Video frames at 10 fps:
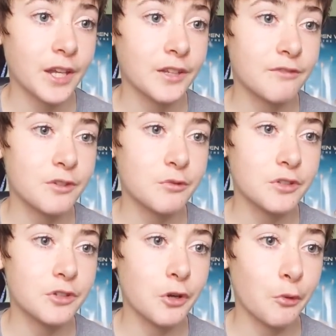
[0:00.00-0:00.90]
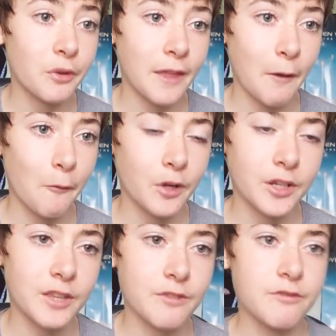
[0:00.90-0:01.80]
and if you would go with that
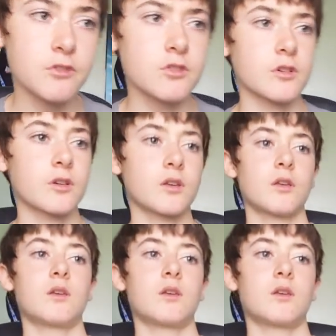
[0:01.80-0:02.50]
one in the future.